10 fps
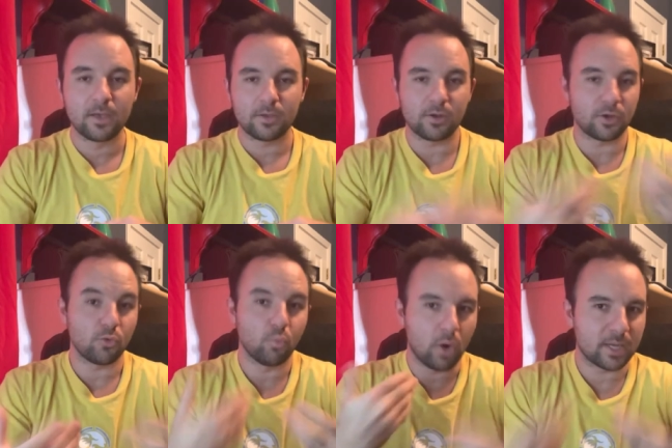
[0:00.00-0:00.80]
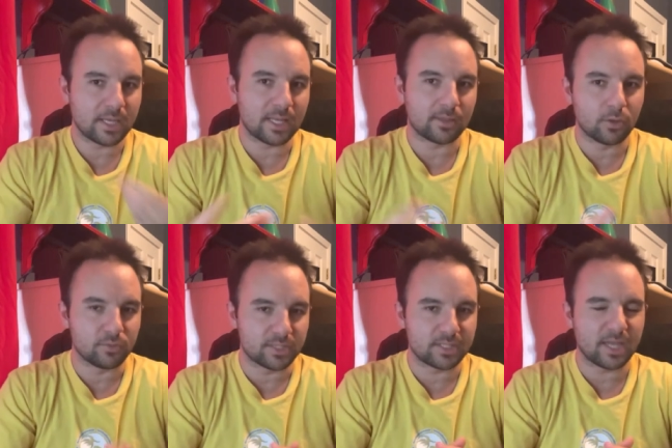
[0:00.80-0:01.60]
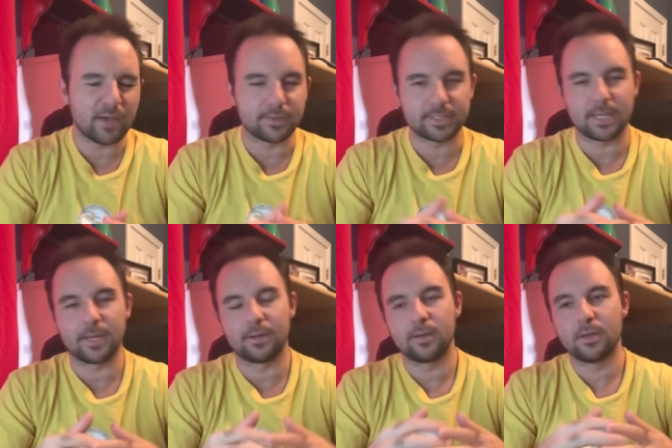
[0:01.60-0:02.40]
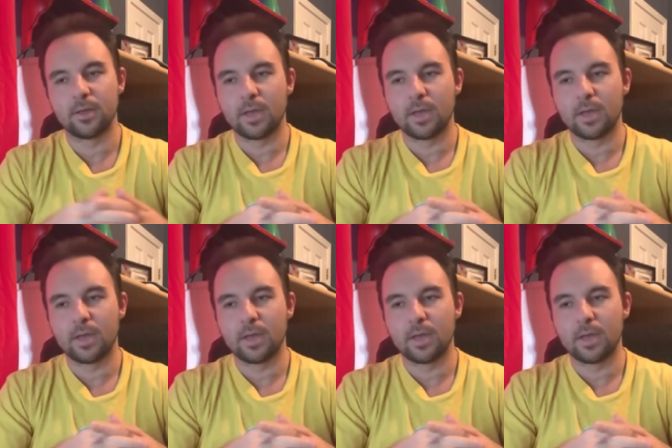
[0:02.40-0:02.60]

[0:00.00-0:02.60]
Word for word: You know, you wanna get those sales in.